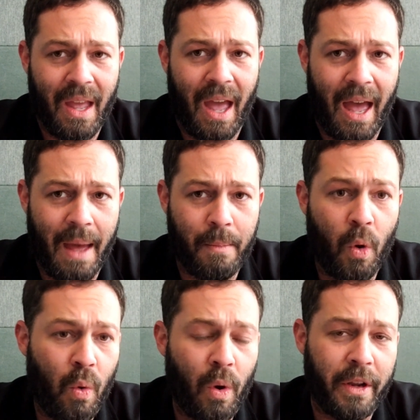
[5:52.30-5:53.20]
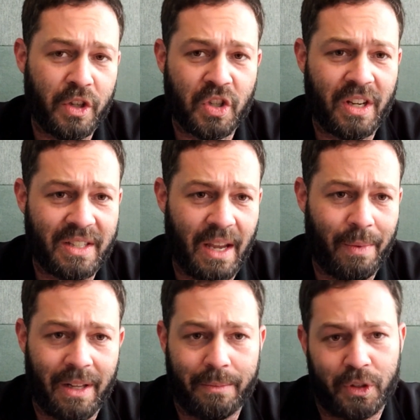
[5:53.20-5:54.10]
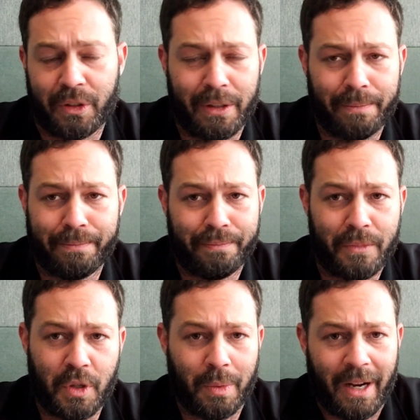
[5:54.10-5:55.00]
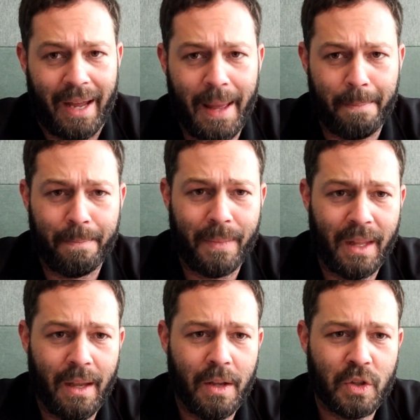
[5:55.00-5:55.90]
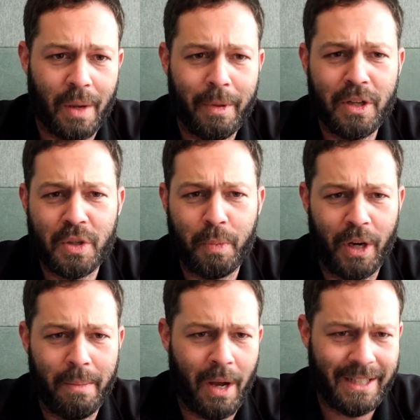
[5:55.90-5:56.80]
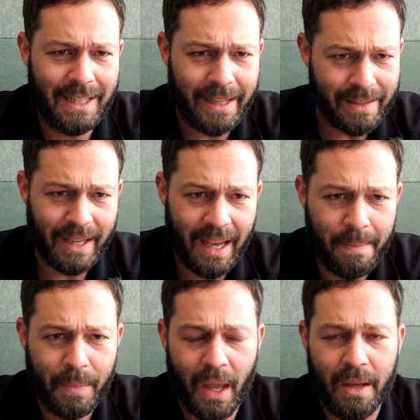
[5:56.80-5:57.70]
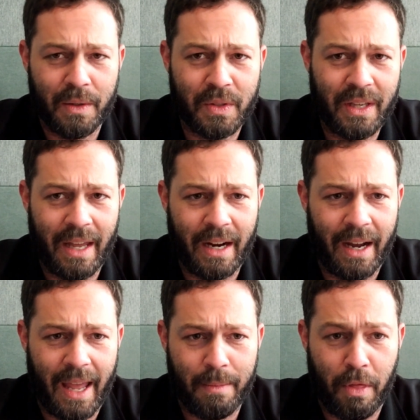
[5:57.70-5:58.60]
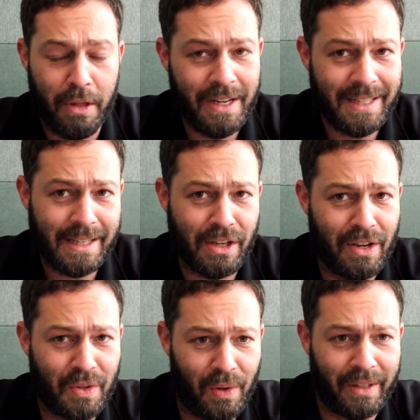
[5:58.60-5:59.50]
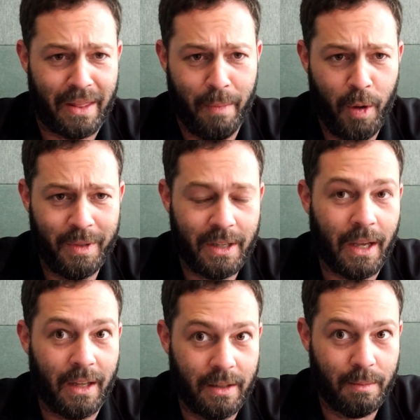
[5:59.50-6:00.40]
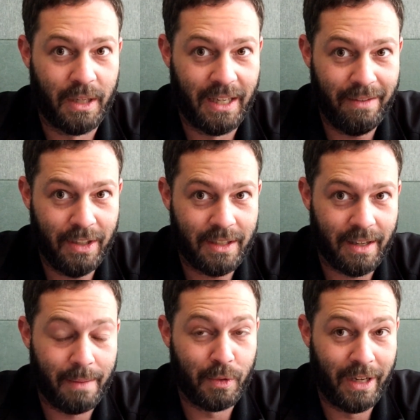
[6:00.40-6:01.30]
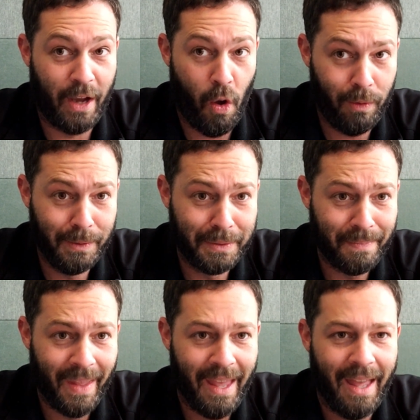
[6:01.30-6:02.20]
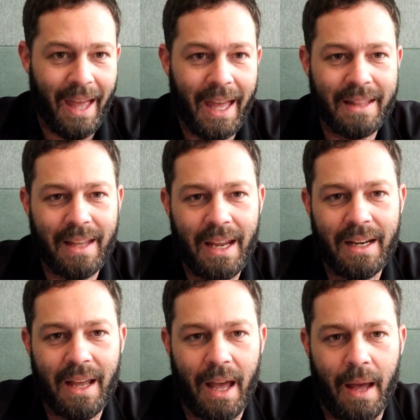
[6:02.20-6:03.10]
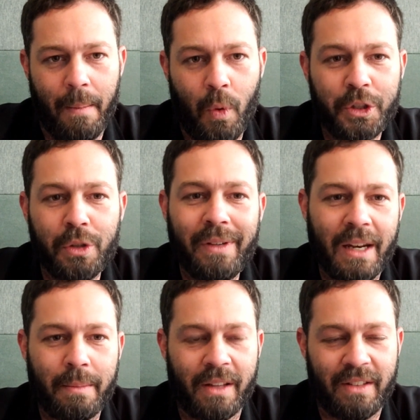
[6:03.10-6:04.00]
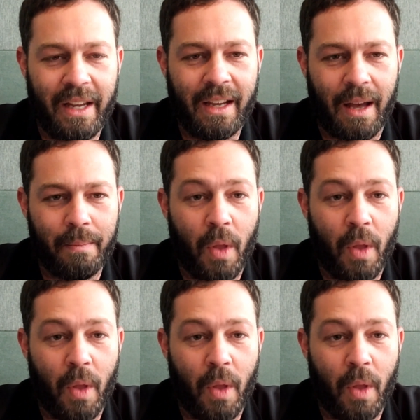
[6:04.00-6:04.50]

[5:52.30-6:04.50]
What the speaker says: Or are you just going to say, well, I'm just going to do what I am? So I'm going to just put in my details here. You'll see that I am 36 years old at the moment. Can you believe it? I'm really old. And then what's your net monthly income?